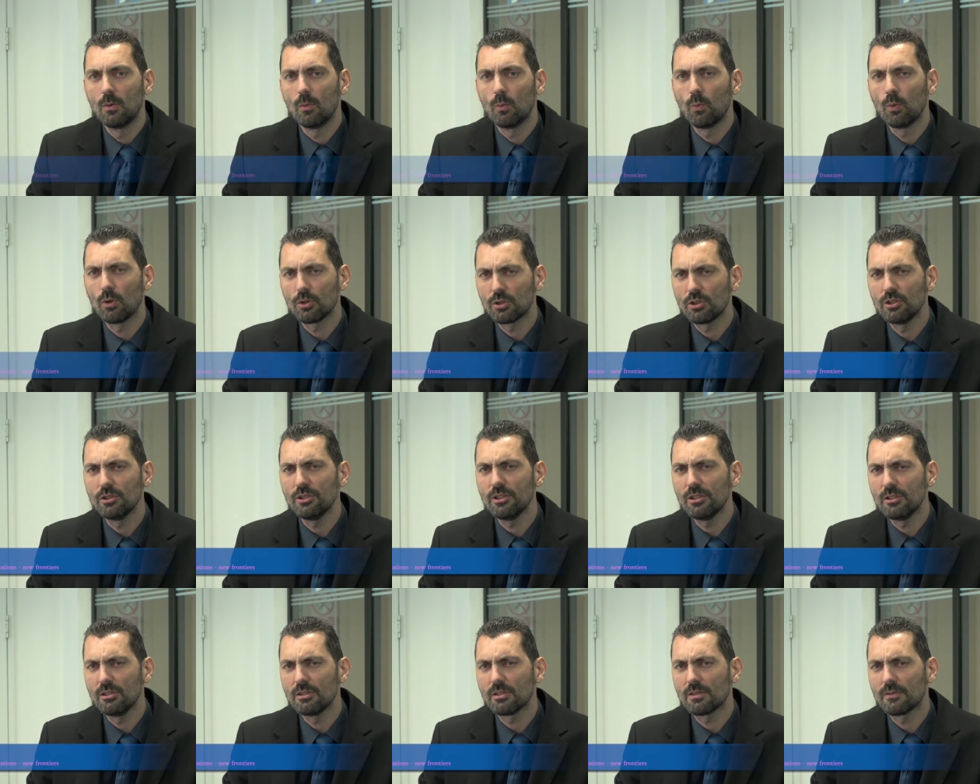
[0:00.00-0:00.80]
What do
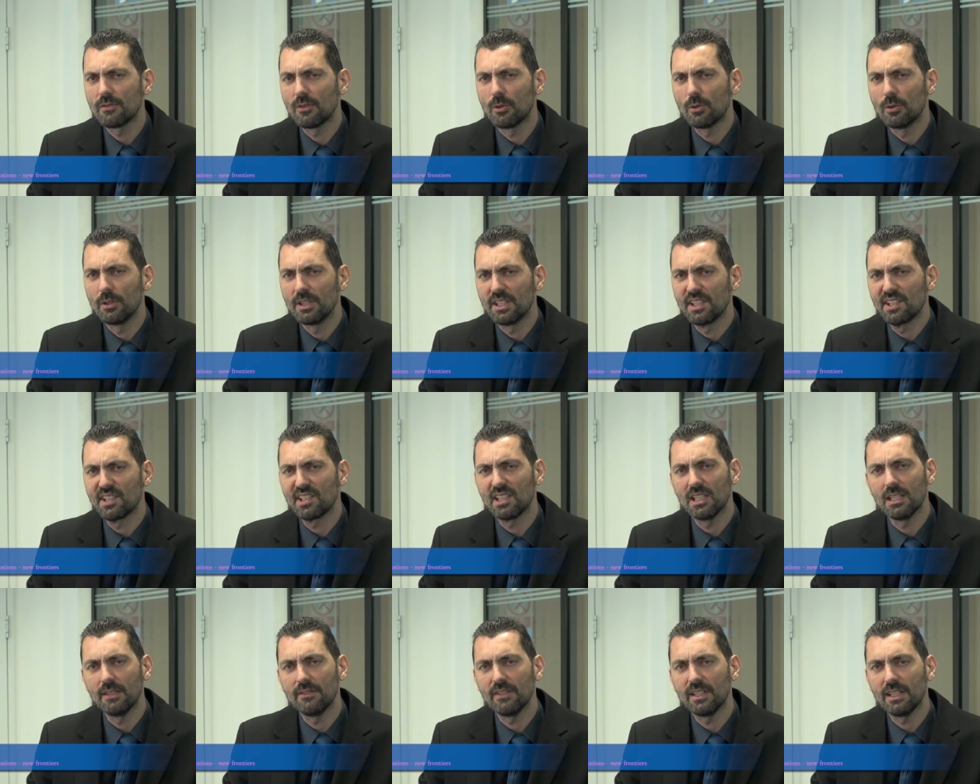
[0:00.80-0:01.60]
you look for in a
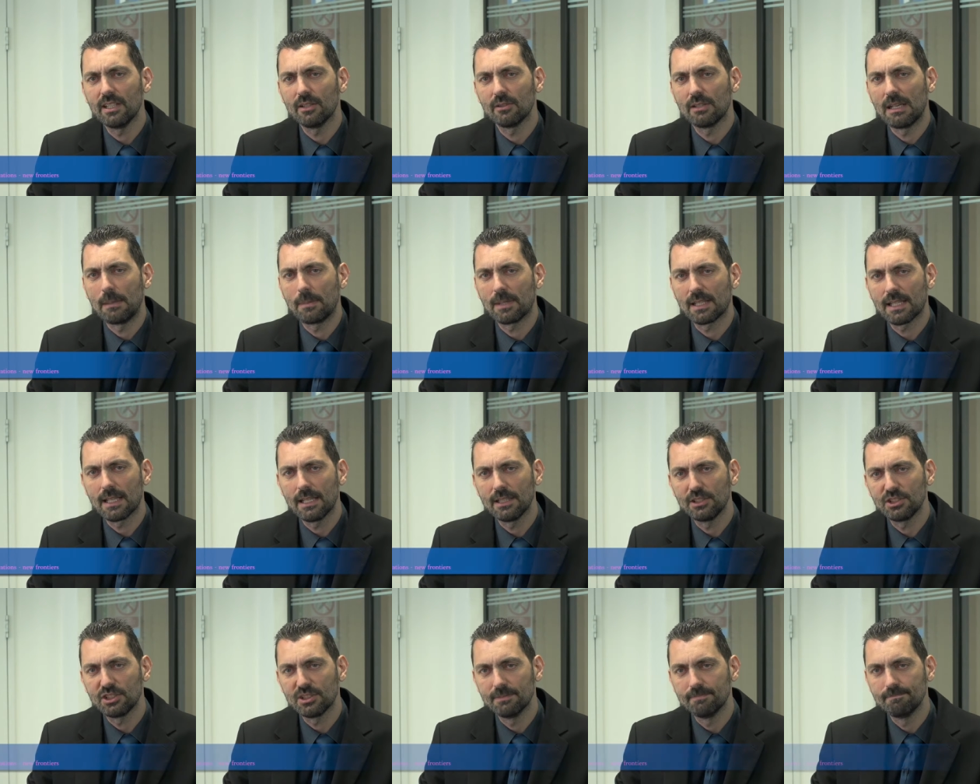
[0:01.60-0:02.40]
CV or
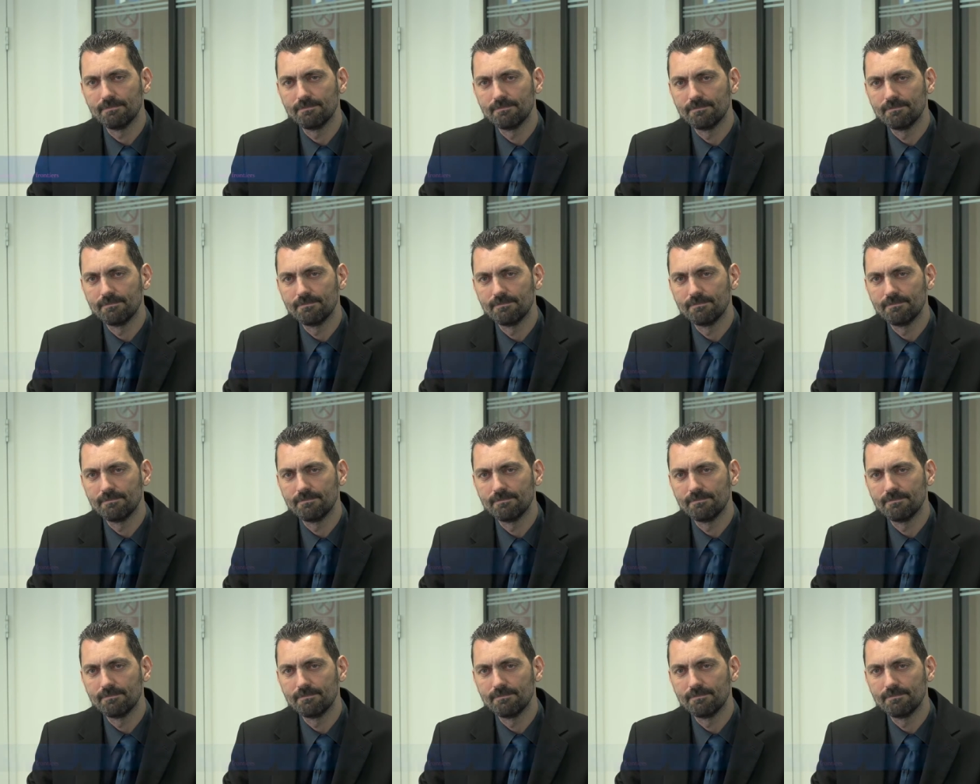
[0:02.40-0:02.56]
application?